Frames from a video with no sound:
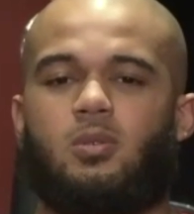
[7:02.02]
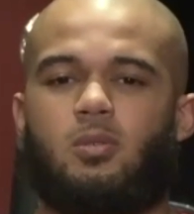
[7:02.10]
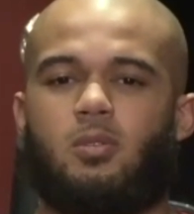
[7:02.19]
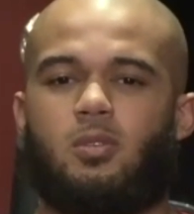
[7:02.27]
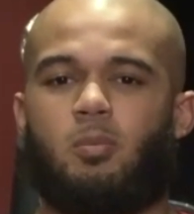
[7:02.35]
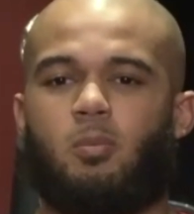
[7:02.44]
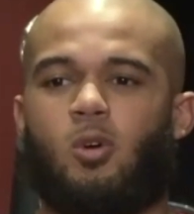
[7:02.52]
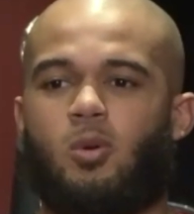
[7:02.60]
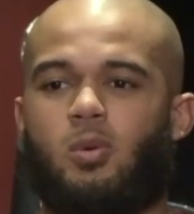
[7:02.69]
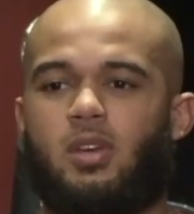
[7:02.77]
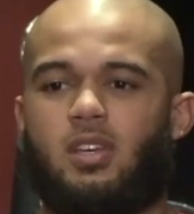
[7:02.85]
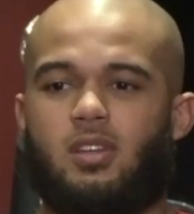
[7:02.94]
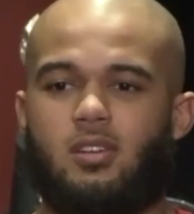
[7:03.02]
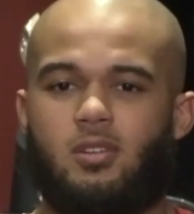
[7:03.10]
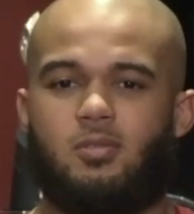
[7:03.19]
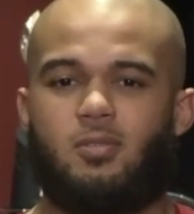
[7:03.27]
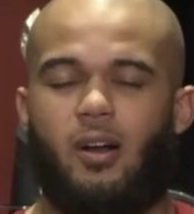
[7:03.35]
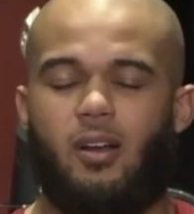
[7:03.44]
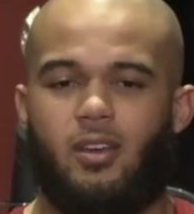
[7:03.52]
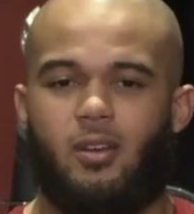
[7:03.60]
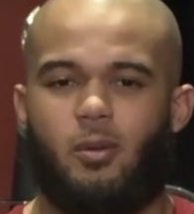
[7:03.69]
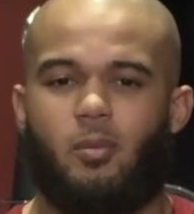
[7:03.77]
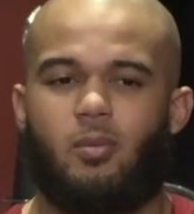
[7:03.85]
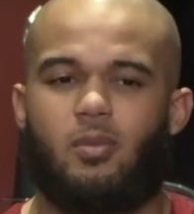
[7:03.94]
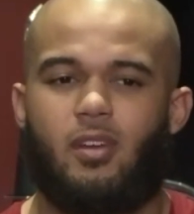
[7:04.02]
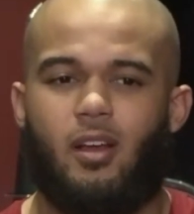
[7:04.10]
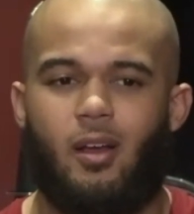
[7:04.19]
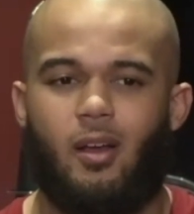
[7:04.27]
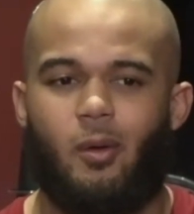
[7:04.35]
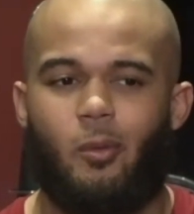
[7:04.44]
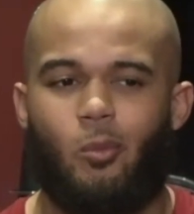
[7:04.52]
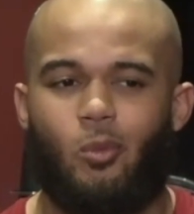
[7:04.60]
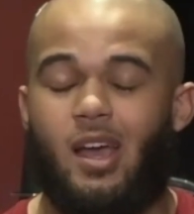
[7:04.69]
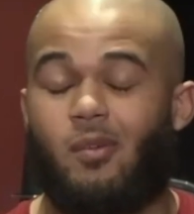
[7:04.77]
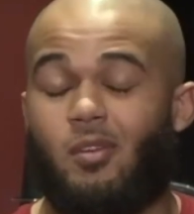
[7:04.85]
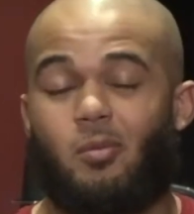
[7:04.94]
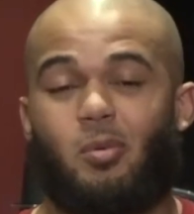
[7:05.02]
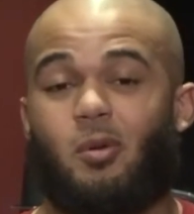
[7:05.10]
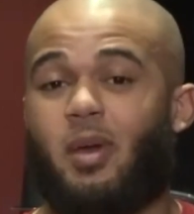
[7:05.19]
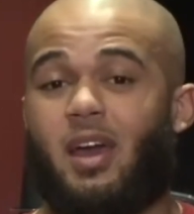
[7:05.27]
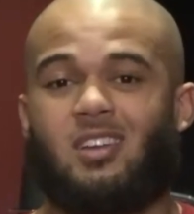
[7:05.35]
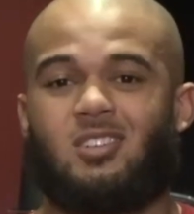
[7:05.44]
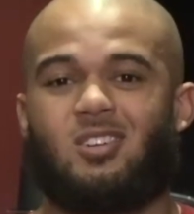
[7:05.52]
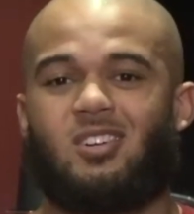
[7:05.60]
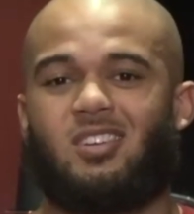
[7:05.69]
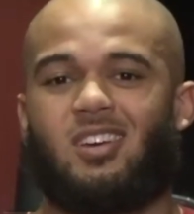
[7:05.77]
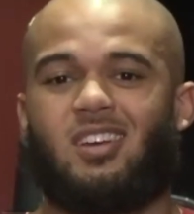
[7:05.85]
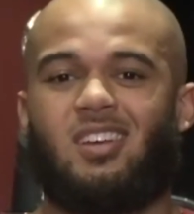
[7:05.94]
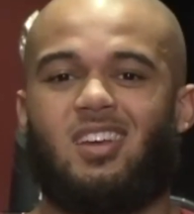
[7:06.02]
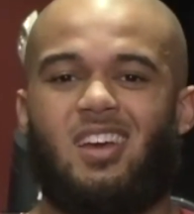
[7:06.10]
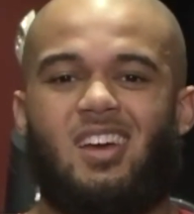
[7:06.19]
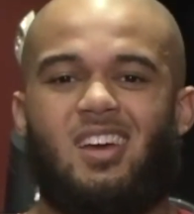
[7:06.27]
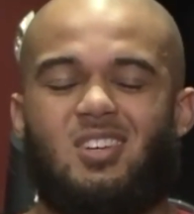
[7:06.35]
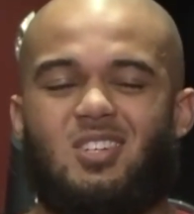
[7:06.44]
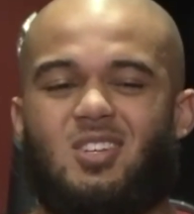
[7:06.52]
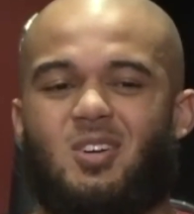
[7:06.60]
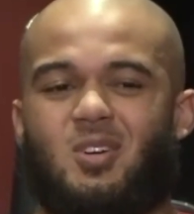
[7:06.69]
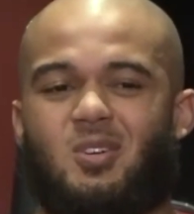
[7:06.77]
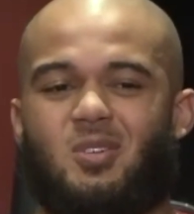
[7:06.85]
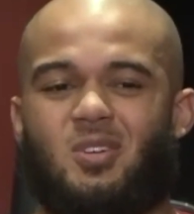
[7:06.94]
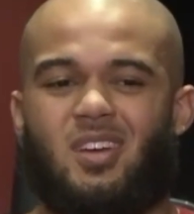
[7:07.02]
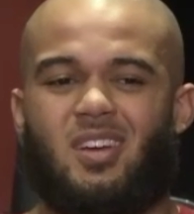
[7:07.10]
the more we get into fall camp. Um, we haven't even put pads on yet, so...